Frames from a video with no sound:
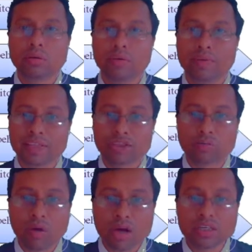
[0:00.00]
whether to
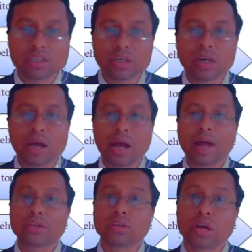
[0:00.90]
monitor and
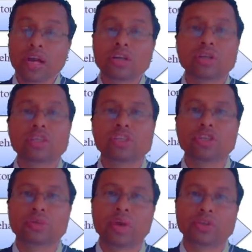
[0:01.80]
to control the
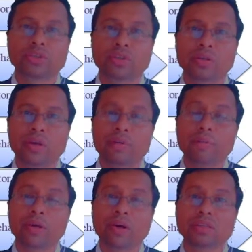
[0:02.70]
situation,
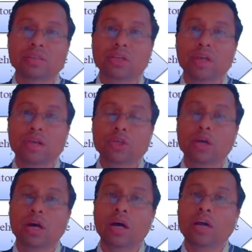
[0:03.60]
because
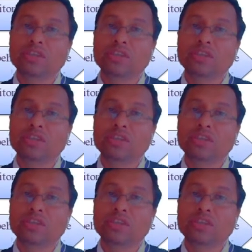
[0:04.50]
your